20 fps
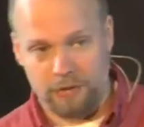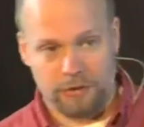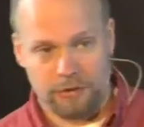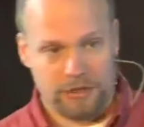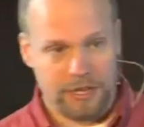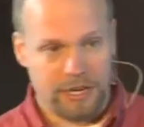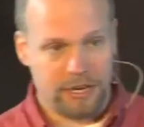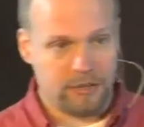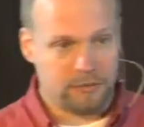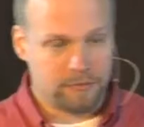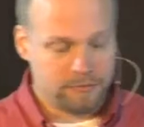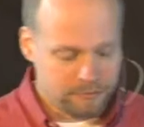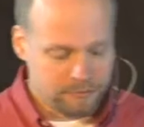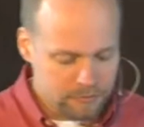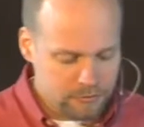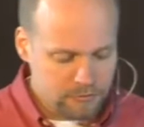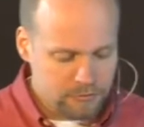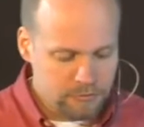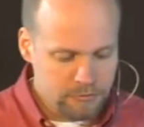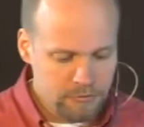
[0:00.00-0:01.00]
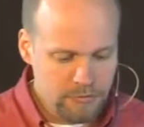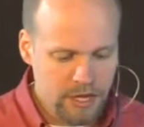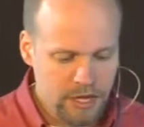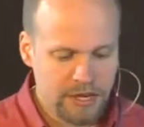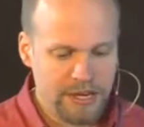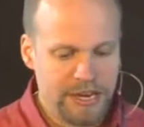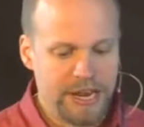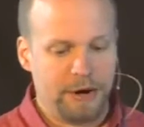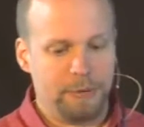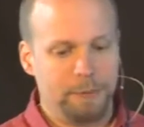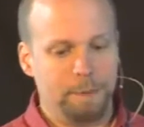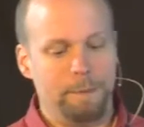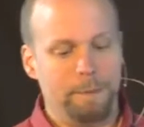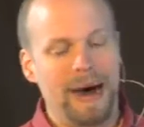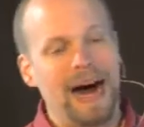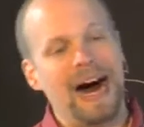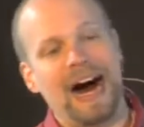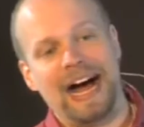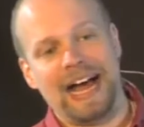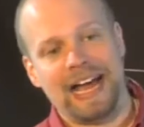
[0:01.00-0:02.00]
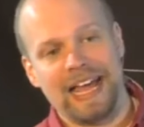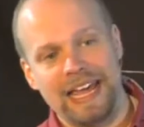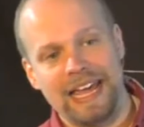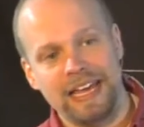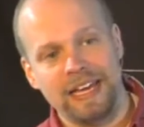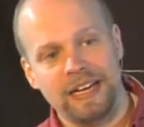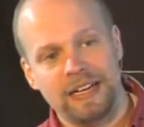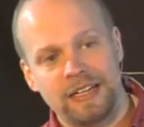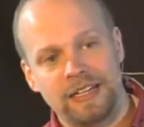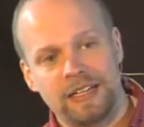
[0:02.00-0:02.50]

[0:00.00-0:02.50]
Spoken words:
were there. Now, my